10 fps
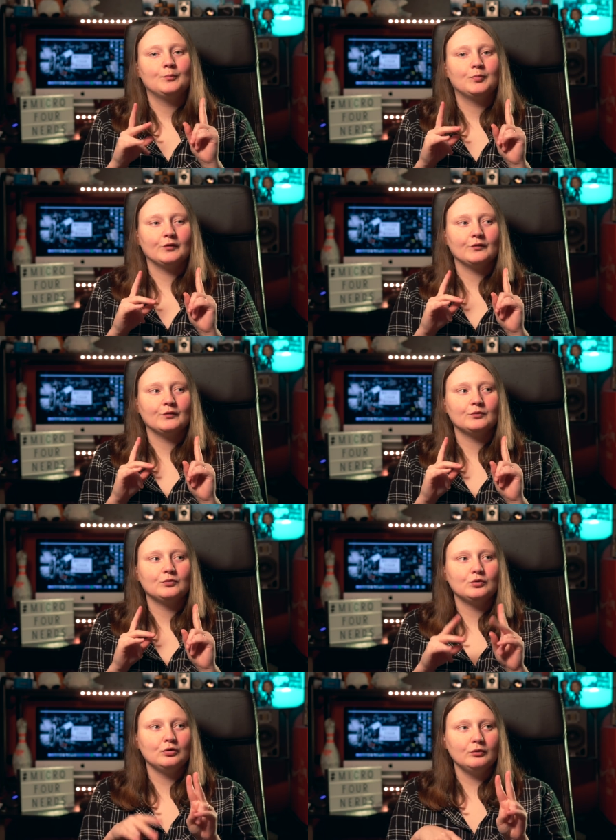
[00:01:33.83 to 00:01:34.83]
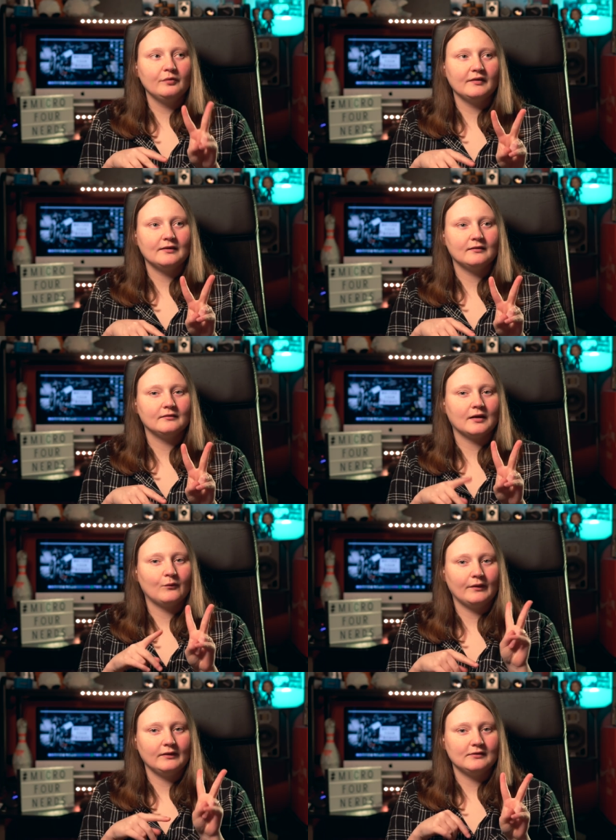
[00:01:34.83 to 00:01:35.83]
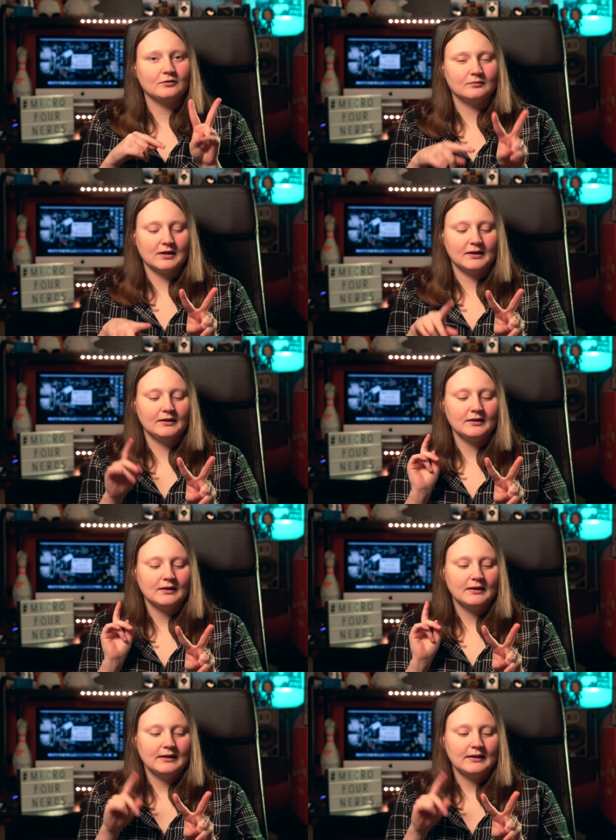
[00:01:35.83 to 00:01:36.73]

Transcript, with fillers: but two things I really don't like